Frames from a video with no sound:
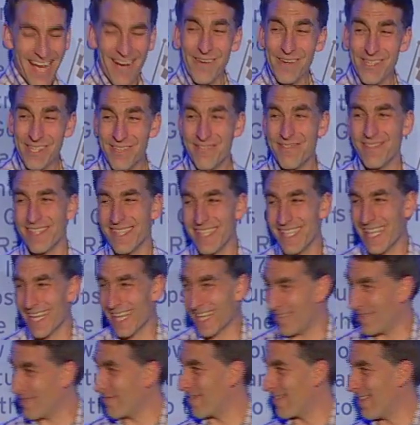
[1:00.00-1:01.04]
always feel
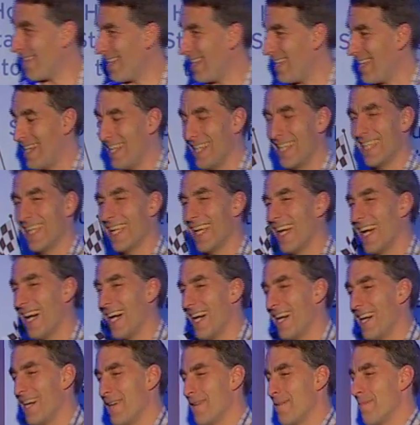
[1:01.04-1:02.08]
like a fraud,
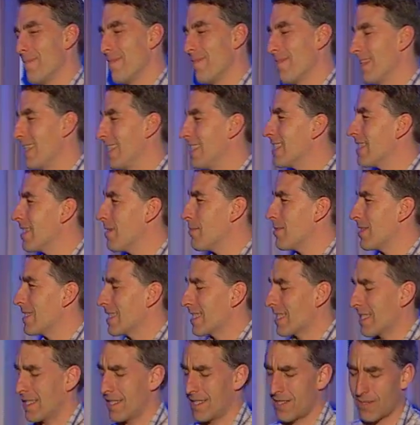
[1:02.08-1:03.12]
that someone
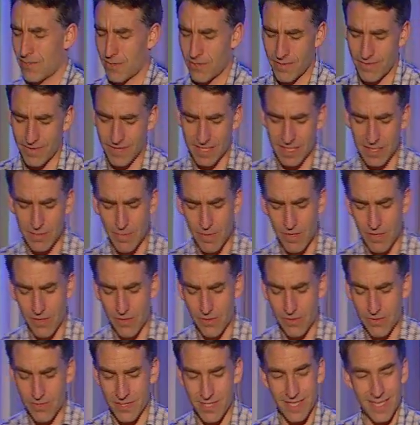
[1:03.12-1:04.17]
is going to sort of
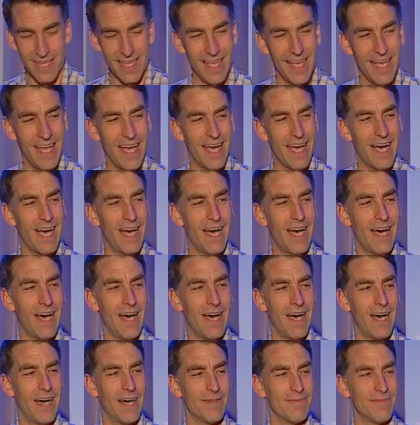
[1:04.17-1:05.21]
expose
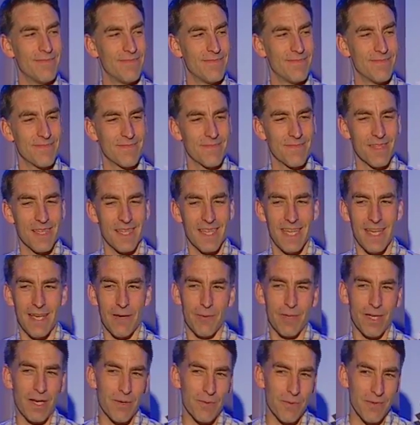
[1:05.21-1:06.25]
that
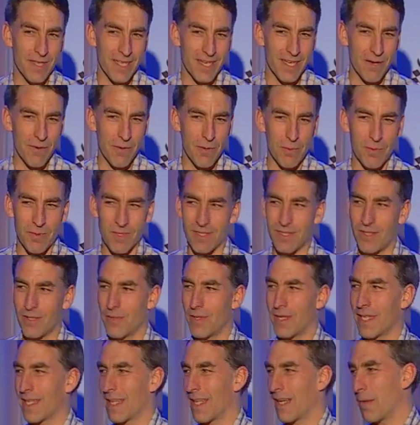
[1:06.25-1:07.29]
we don't really know what we're
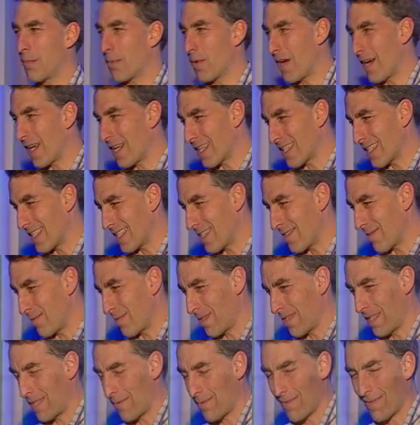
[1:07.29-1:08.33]
doing, that our product doesn't
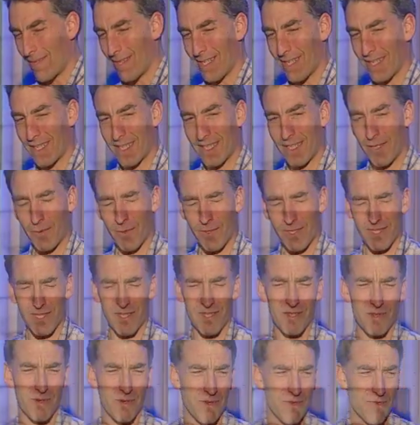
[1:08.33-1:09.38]
really work, that we're
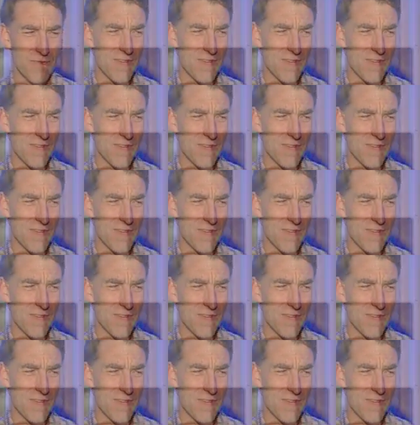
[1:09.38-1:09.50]
just sort of